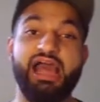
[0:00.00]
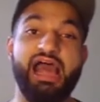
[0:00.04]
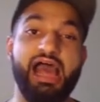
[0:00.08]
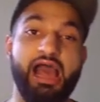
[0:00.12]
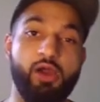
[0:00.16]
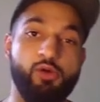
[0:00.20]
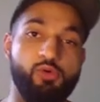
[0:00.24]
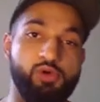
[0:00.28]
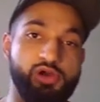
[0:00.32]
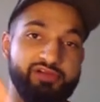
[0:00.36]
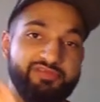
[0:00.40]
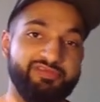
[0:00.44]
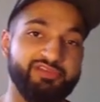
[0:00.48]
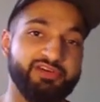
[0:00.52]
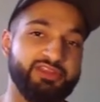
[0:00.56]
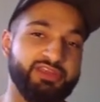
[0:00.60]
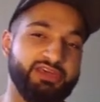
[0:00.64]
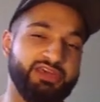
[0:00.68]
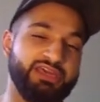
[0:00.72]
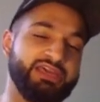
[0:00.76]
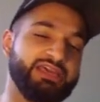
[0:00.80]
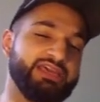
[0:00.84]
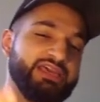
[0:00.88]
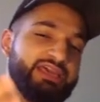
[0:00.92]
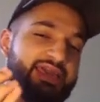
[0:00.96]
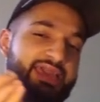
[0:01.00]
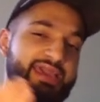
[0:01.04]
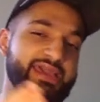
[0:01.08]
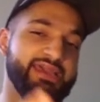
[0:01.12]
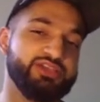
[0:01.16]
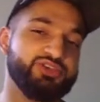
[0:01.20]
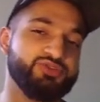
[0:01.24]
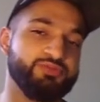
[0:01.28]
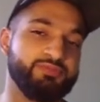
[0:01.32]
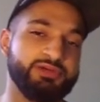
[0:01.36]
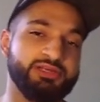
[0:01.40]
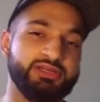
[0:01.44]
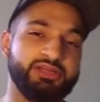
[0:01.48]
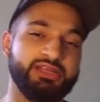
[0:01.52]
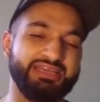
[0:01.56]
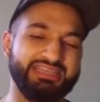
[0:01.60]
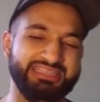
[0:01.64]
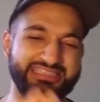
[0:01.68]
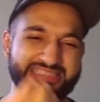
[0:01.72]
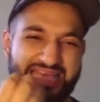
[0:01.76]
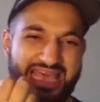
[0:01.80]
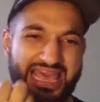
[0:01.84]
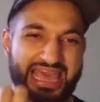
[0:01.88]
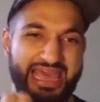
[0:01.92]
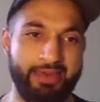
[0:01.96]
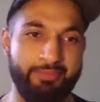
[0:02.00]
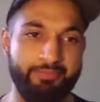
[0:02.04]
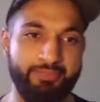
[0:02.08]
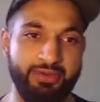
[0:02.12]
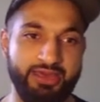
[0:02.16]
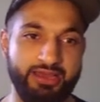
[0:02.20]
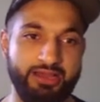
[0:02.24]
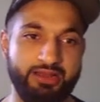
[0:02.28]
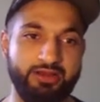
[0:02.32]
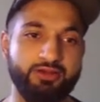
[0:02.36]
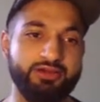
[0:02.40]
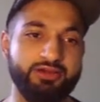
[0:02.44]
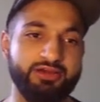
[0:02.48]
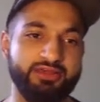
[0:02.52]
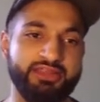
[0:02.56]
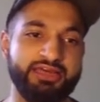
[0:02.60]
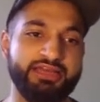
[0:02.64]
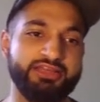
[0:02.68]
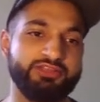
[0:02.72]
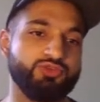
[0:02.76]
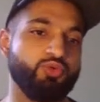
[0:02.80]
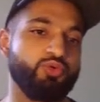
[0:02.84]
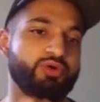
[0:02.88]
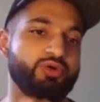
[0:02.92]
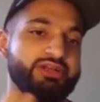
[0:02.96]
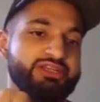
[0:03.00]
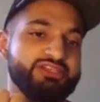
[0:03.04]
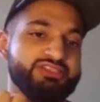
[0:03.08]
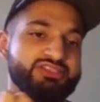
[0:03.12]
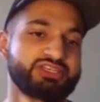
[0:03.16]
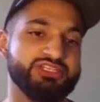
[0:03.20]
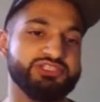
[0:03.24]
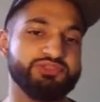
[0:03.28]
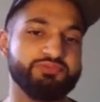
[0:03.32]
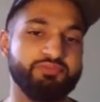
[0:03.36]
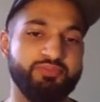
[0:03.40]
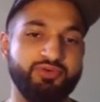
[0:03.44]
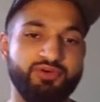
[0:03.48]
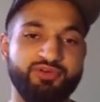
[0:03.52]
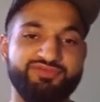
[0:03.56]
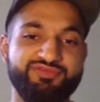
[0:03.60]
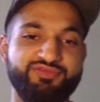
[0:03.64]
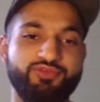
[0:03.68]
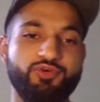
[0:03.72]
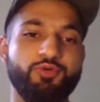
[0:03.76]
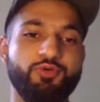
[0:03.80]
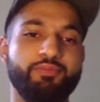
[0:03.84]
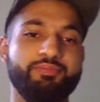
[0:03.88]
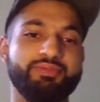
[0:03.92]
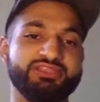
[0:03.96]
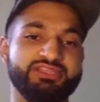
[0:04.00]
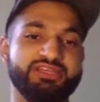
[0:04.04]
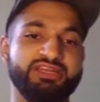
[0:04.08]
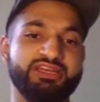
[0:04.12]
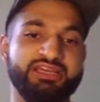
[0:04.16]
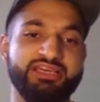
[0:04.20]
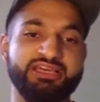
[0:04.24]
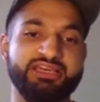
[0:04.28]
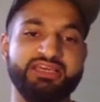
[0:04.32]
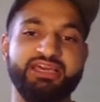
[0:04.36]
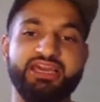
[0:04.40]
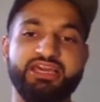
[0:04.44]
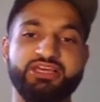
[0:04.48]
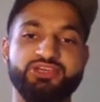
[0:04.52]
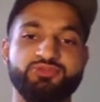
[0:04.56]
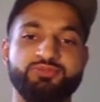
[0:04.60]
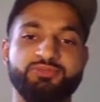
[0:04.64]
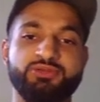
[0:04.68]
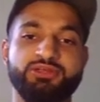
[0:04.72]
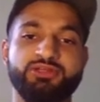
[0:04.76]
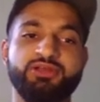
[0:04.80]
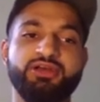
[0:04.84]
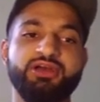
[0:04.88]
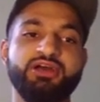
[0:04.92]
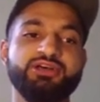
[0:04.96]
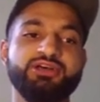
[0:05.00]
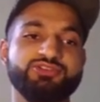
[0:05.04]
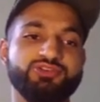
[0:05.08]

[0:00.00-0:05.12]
However, the engagement is epic. Look at that, twenty-six point four percent engagement.